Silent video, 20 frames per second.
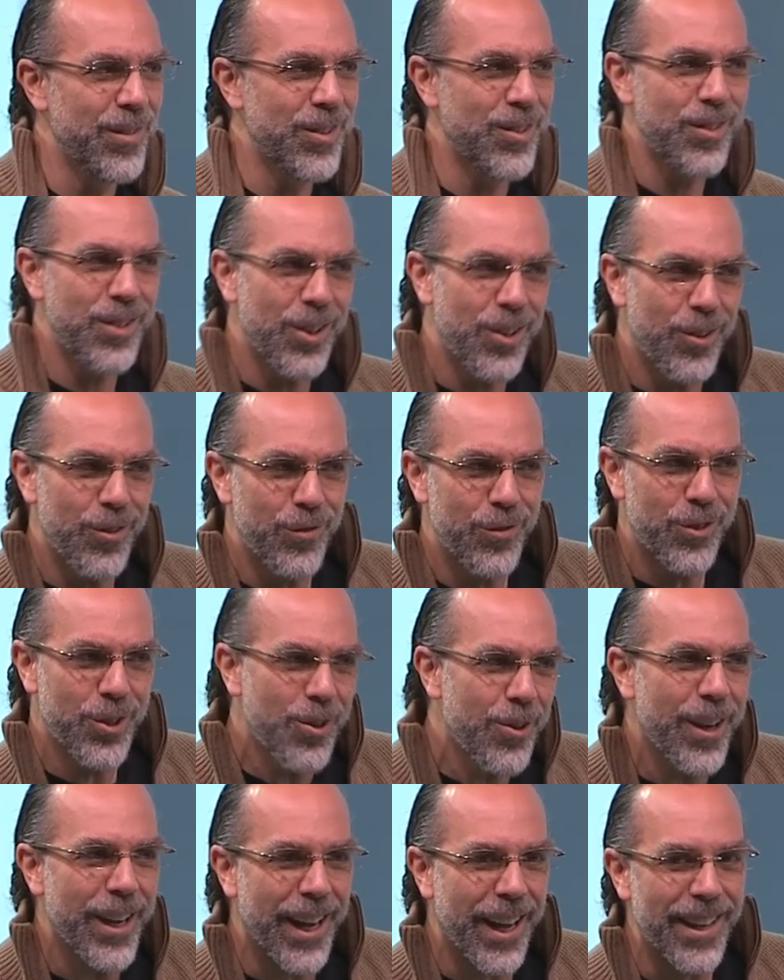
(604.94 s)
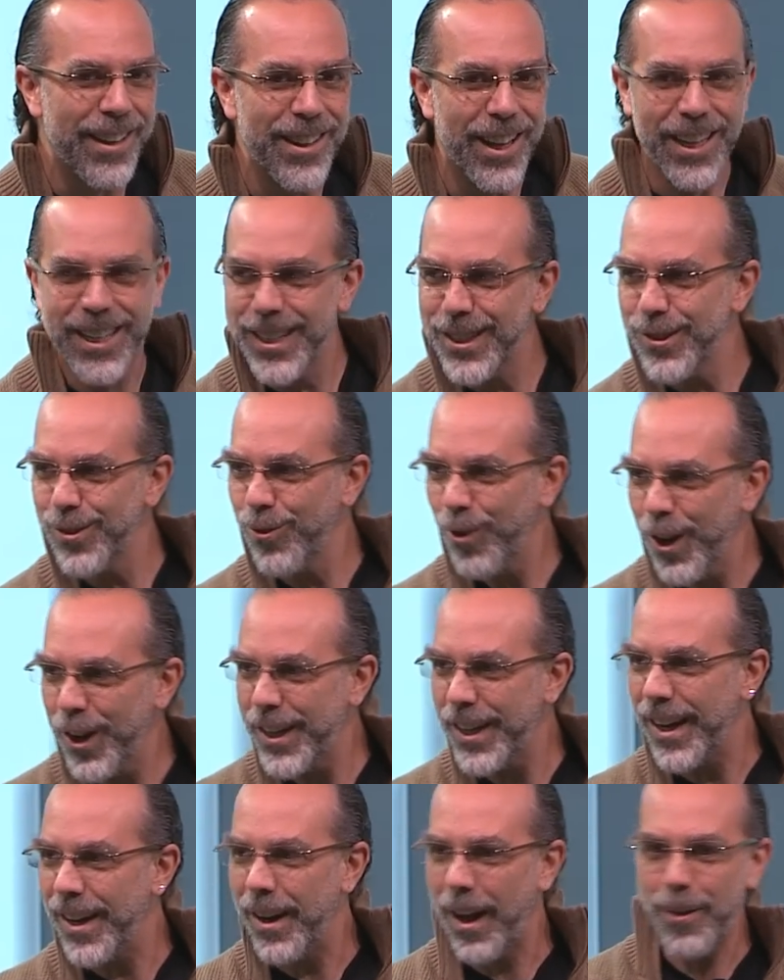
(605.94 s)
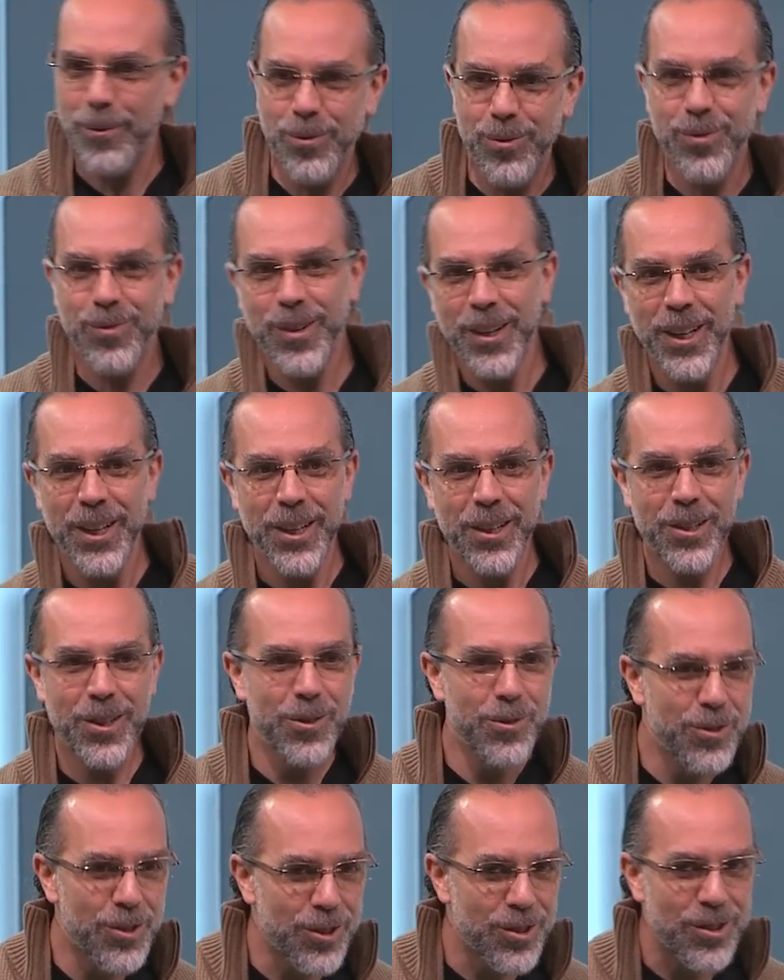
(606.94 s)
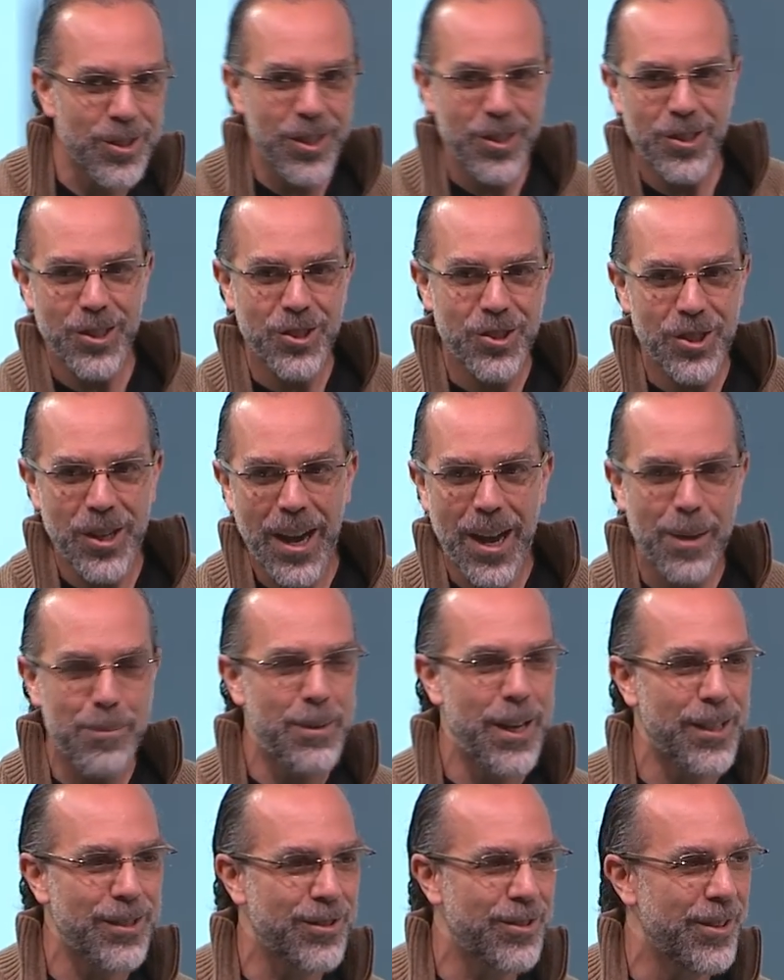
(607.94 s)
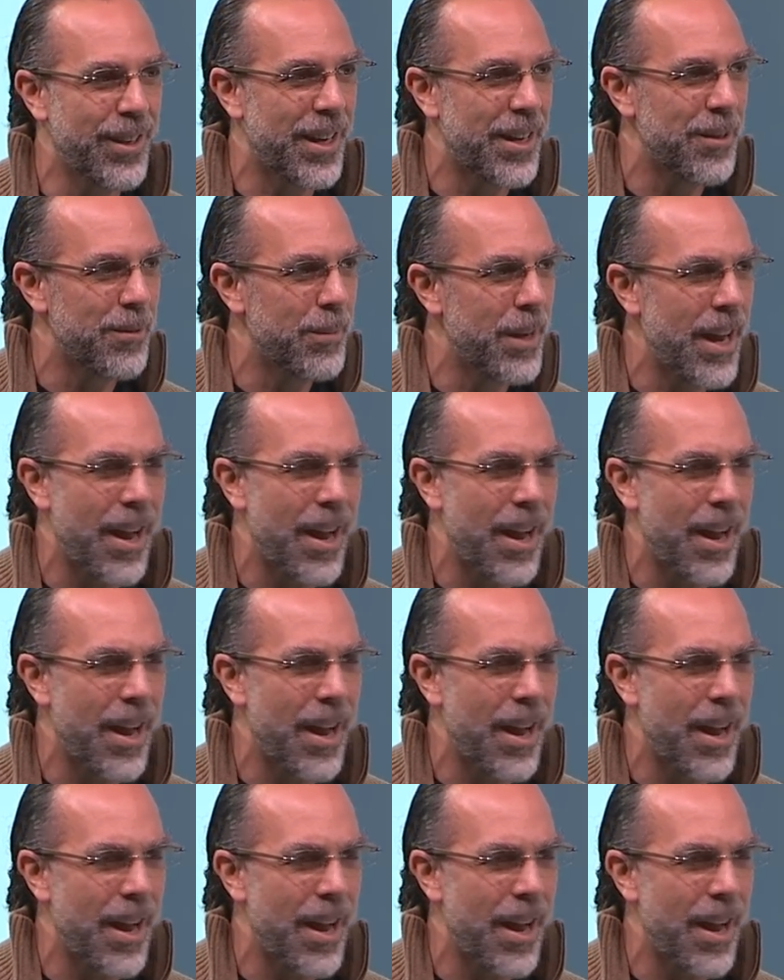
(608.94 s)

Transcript: still doing it. Like it's working. I've, you just said good job yesterday to me.